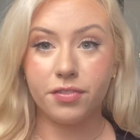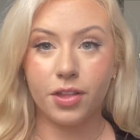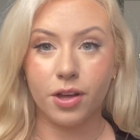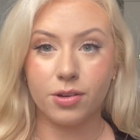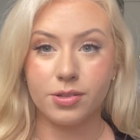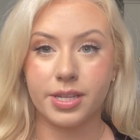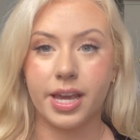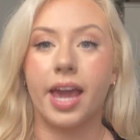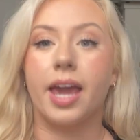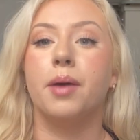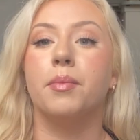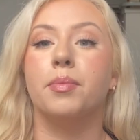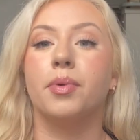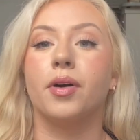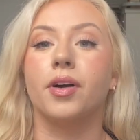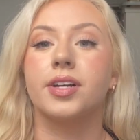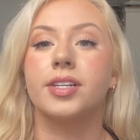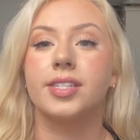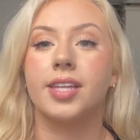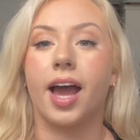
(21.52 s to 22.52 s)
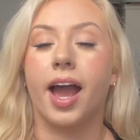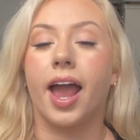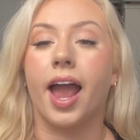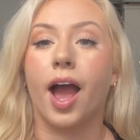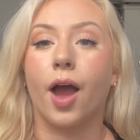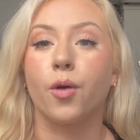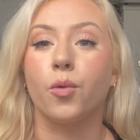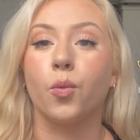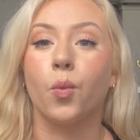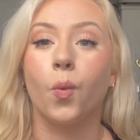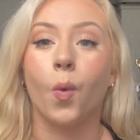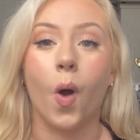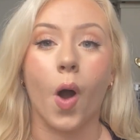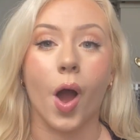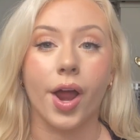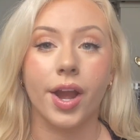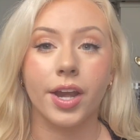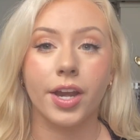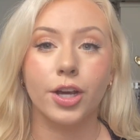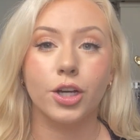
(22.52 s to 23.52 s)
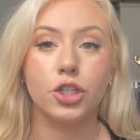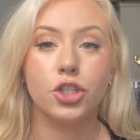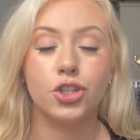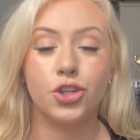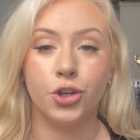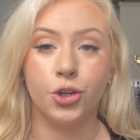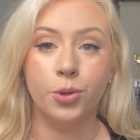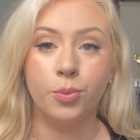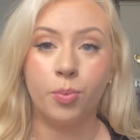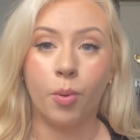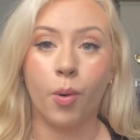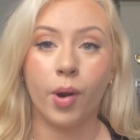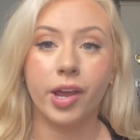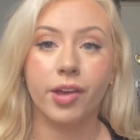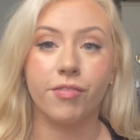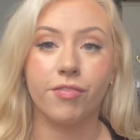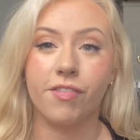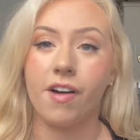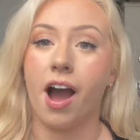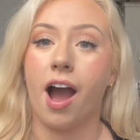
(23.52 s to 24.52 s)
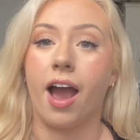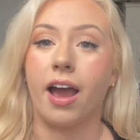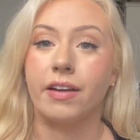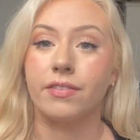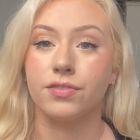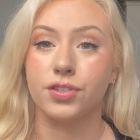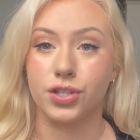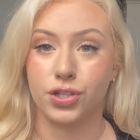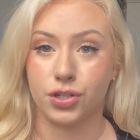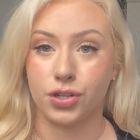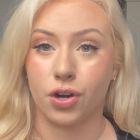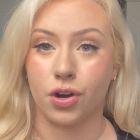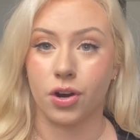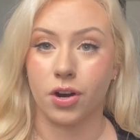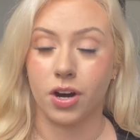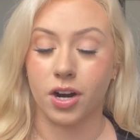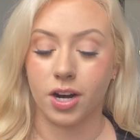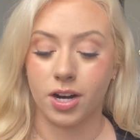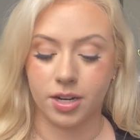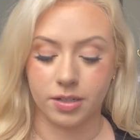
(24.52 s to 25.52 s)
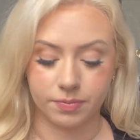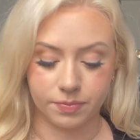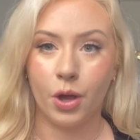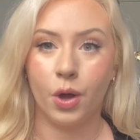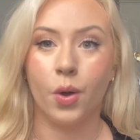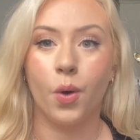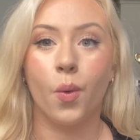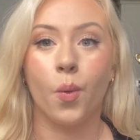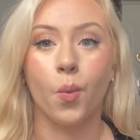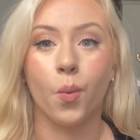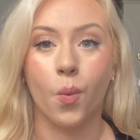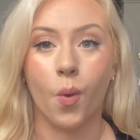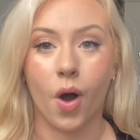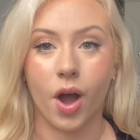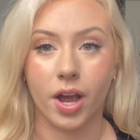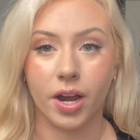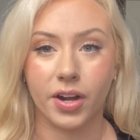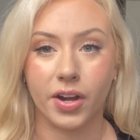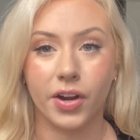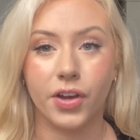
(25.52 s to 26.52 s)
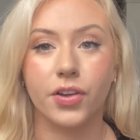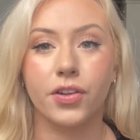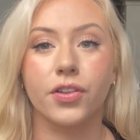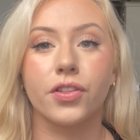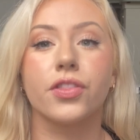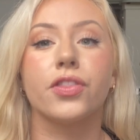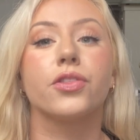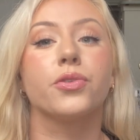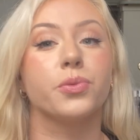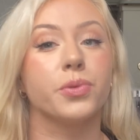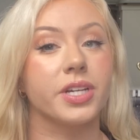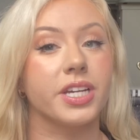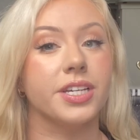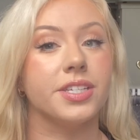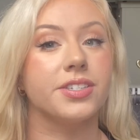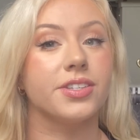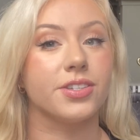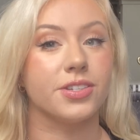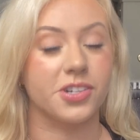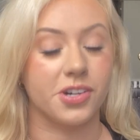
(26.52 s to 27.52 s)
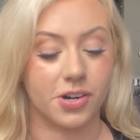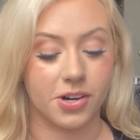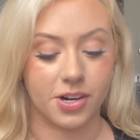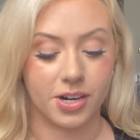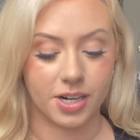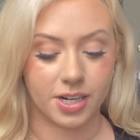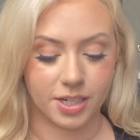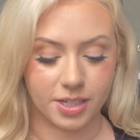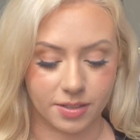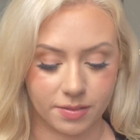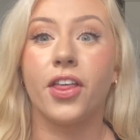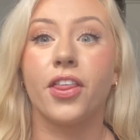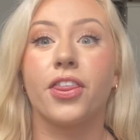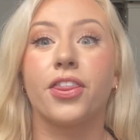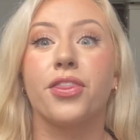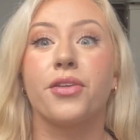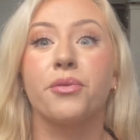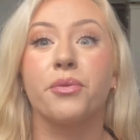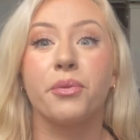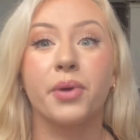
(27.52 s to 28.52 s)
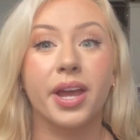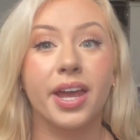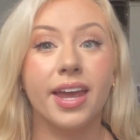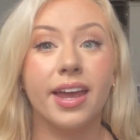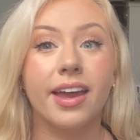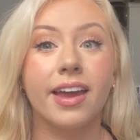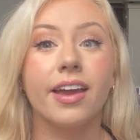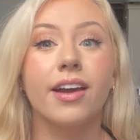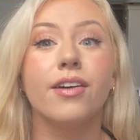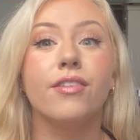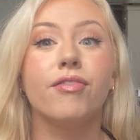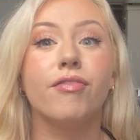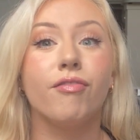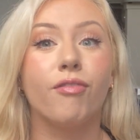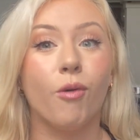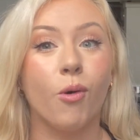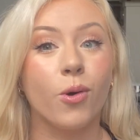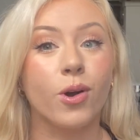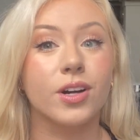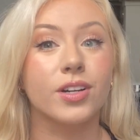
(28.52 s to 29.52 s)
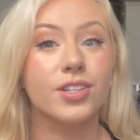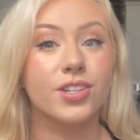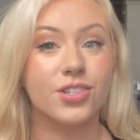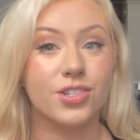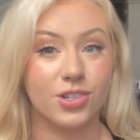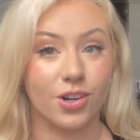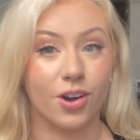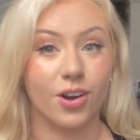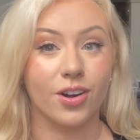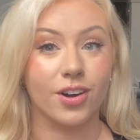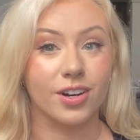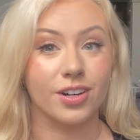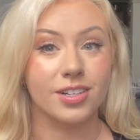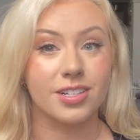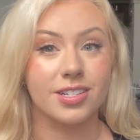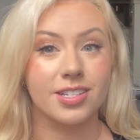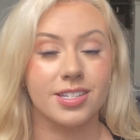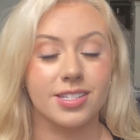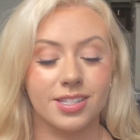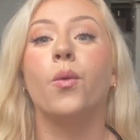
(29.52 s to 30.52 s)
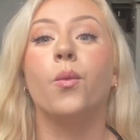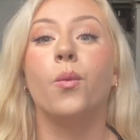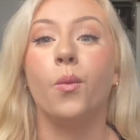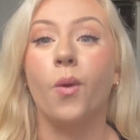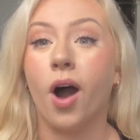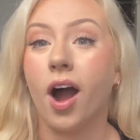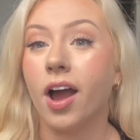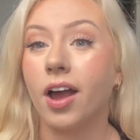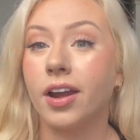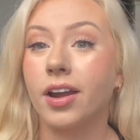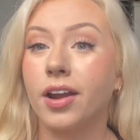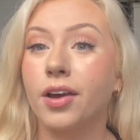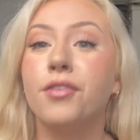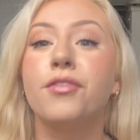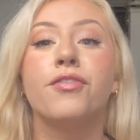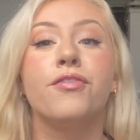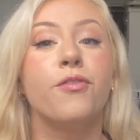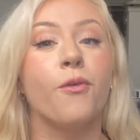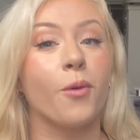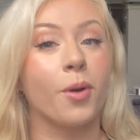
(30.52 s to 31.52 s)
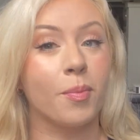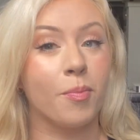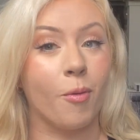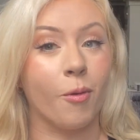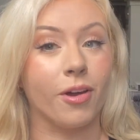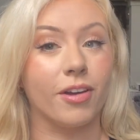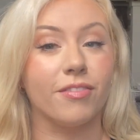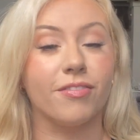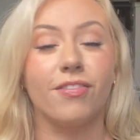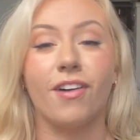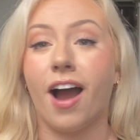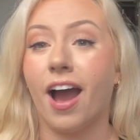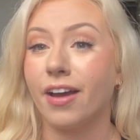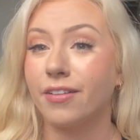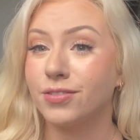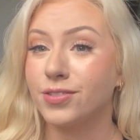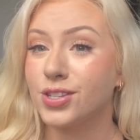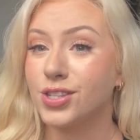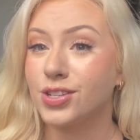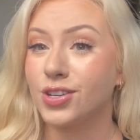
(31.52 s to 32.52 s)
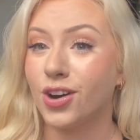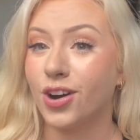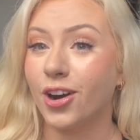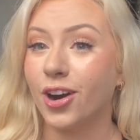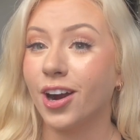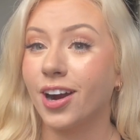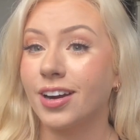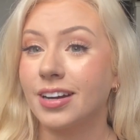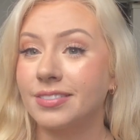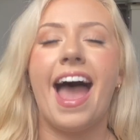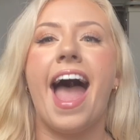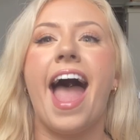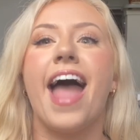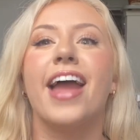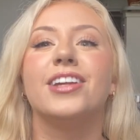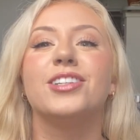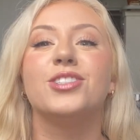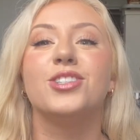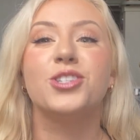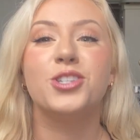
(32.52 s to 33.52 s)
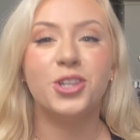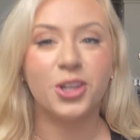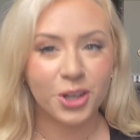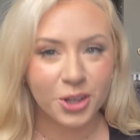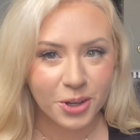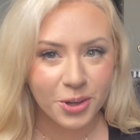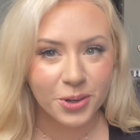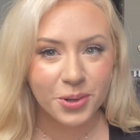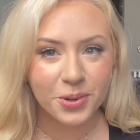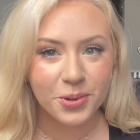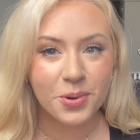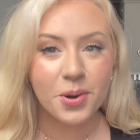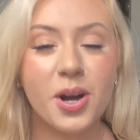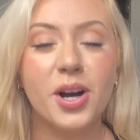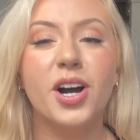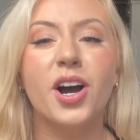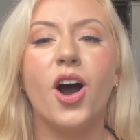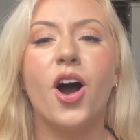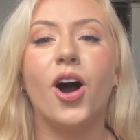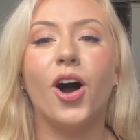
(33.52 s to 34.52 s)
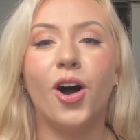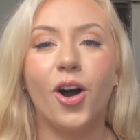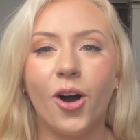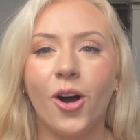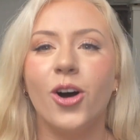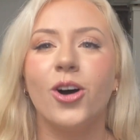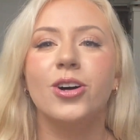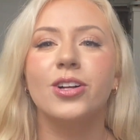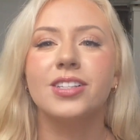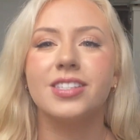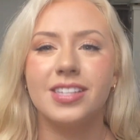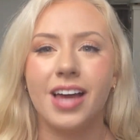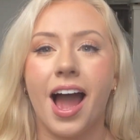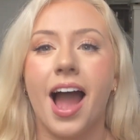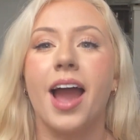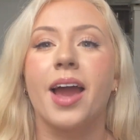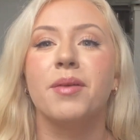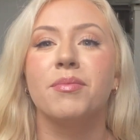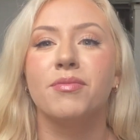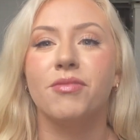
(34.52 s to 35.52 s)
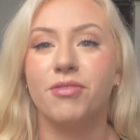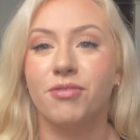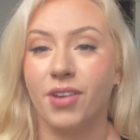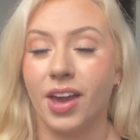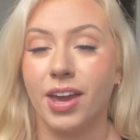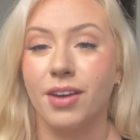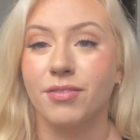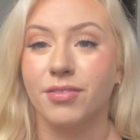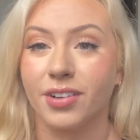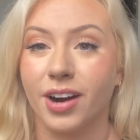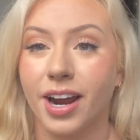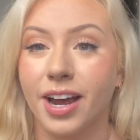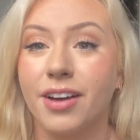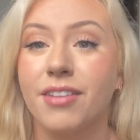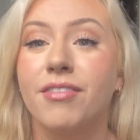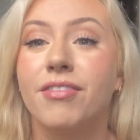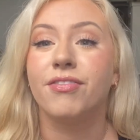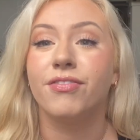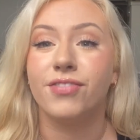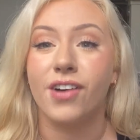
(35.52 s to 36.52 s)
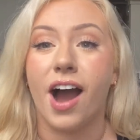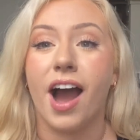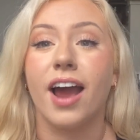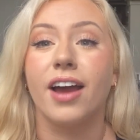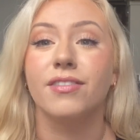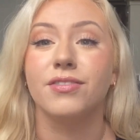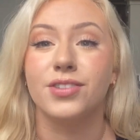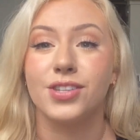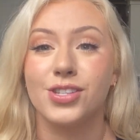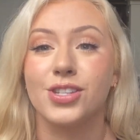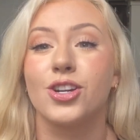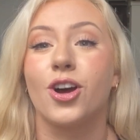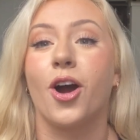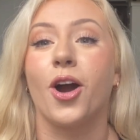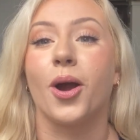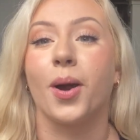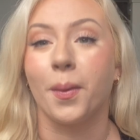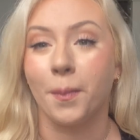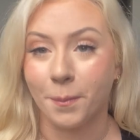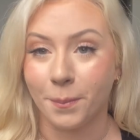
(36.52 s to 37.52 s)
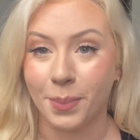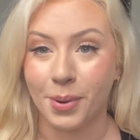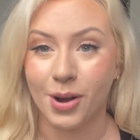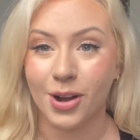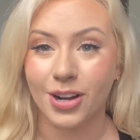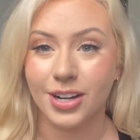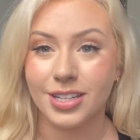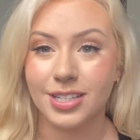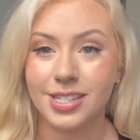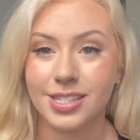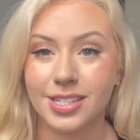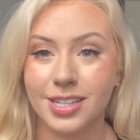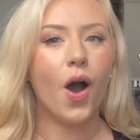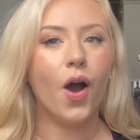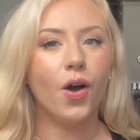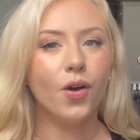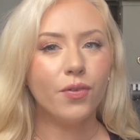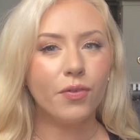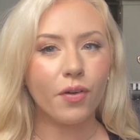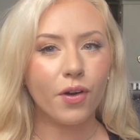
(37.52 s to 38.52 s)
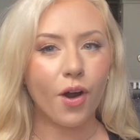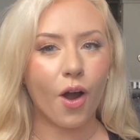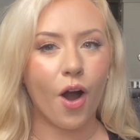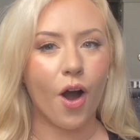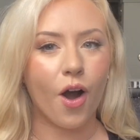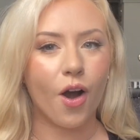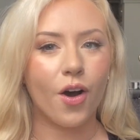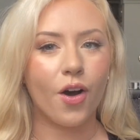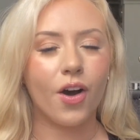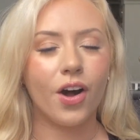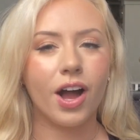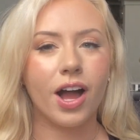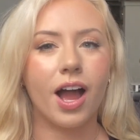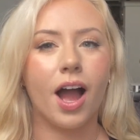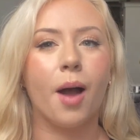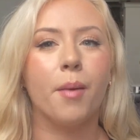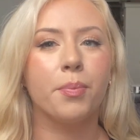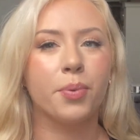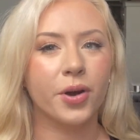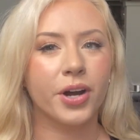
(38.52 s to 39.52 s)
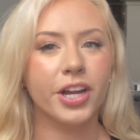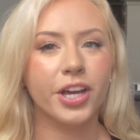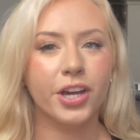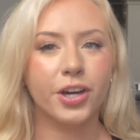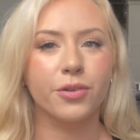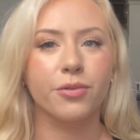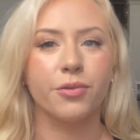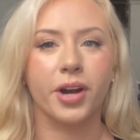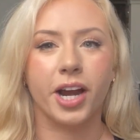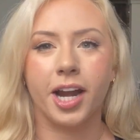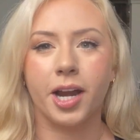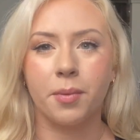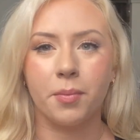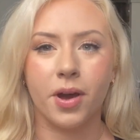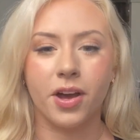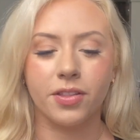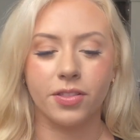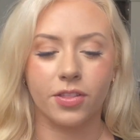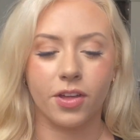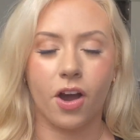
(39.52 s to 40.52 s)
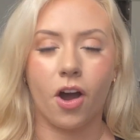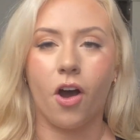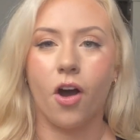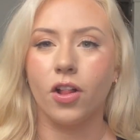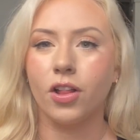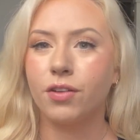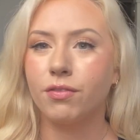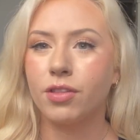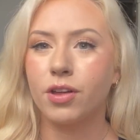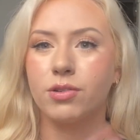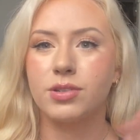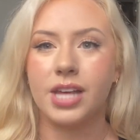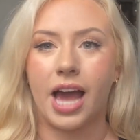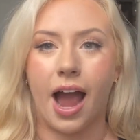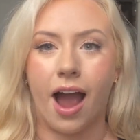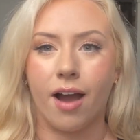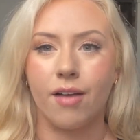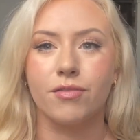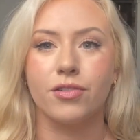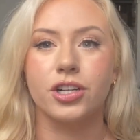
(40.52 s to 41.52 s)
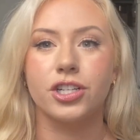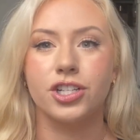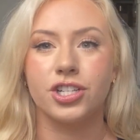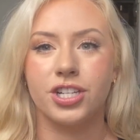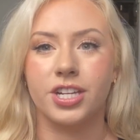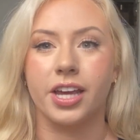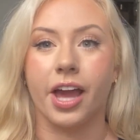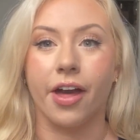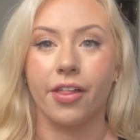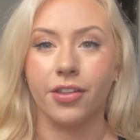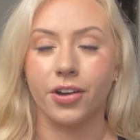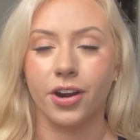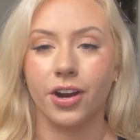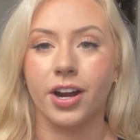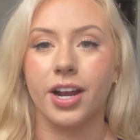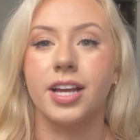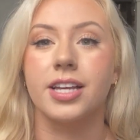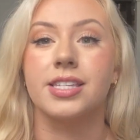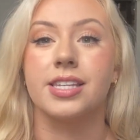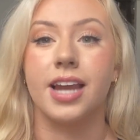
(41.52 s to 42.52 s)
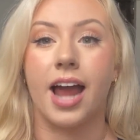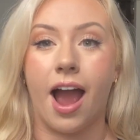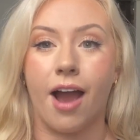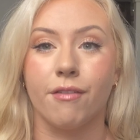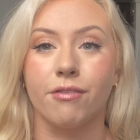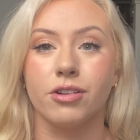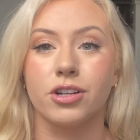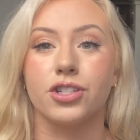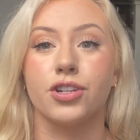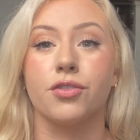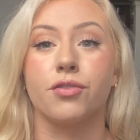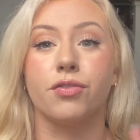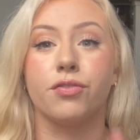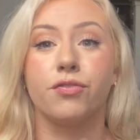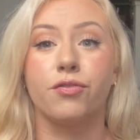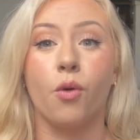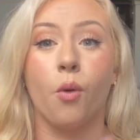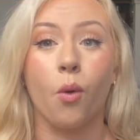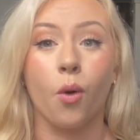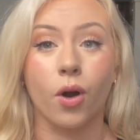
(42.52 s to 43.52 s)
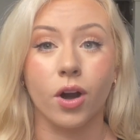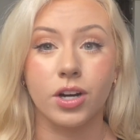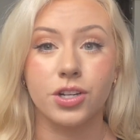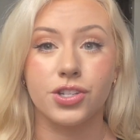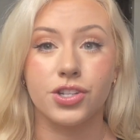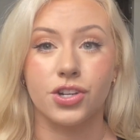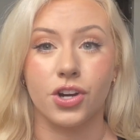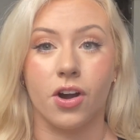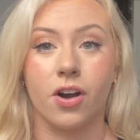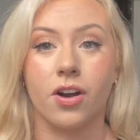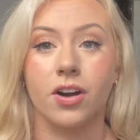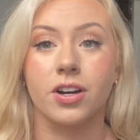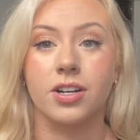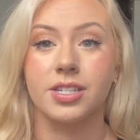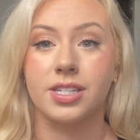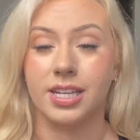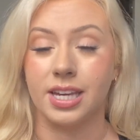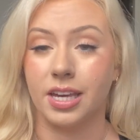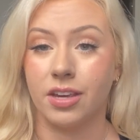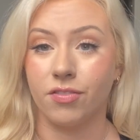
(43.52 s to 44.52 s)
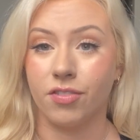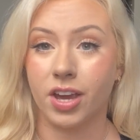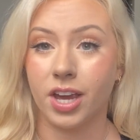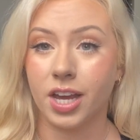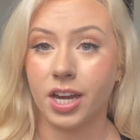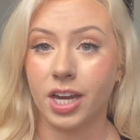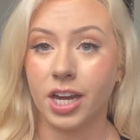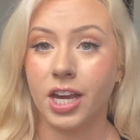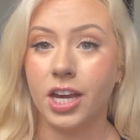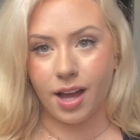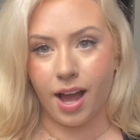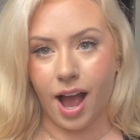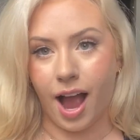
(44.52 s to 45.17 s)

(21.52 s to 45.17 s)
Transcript: those 8 books, I had 1 2.5 star, 1 3 star, 3 4 stars, 1 4.5 star, and 2 all-time favorite 5-star books. Overall, a pretty good reading month. All of those averaged together is an average of 4 stars even.